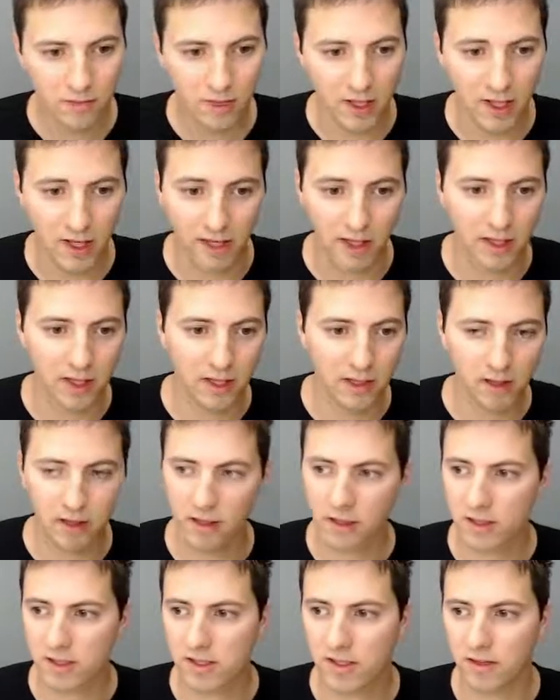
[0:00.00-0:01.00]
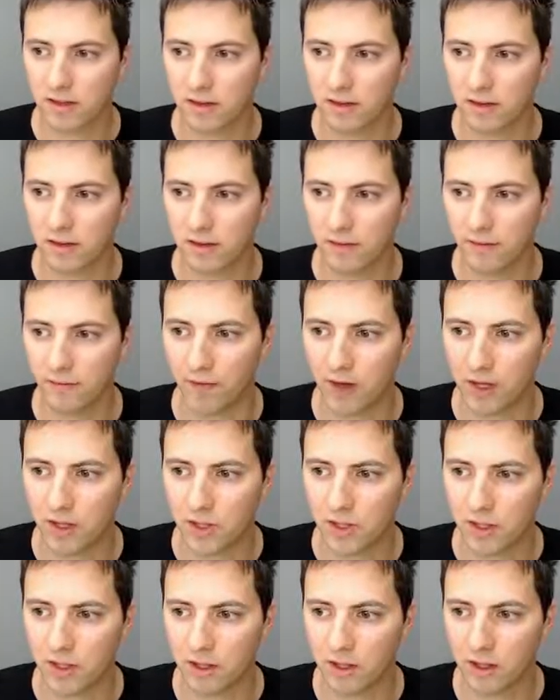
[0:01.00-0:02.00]
And again, here's the
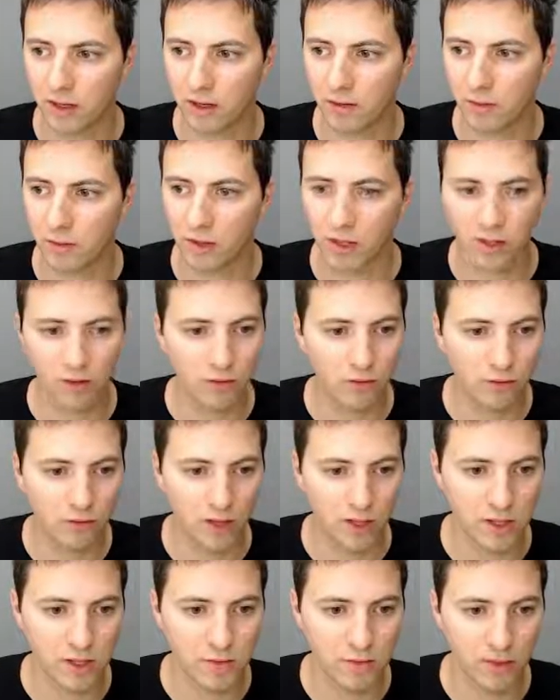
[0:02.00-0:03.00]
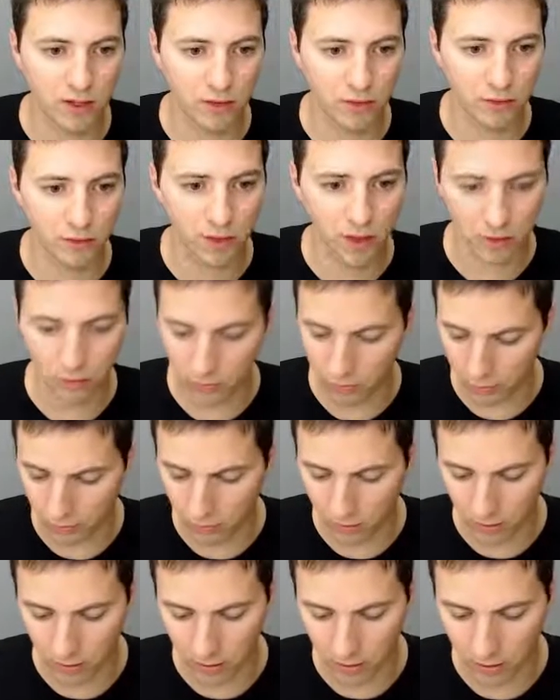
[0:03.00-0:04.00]
version I would like to flash, but you can do